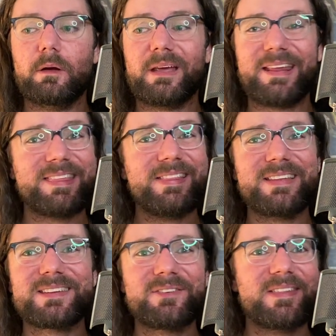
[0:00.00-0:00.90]
I think
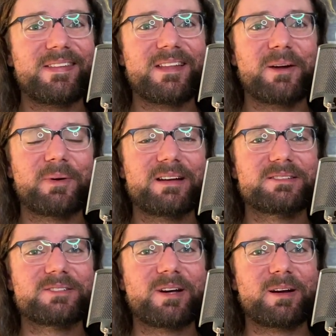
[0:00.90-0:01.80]
that's everything that I wanted
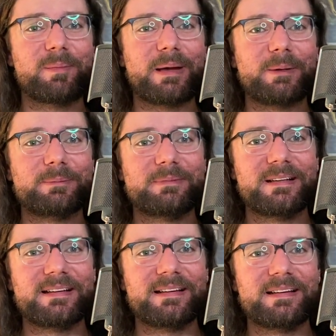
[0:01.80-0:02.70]
to talk about.
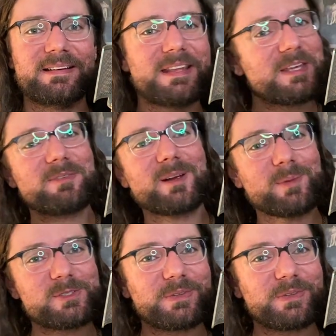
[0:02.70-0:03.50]
Thank you very much for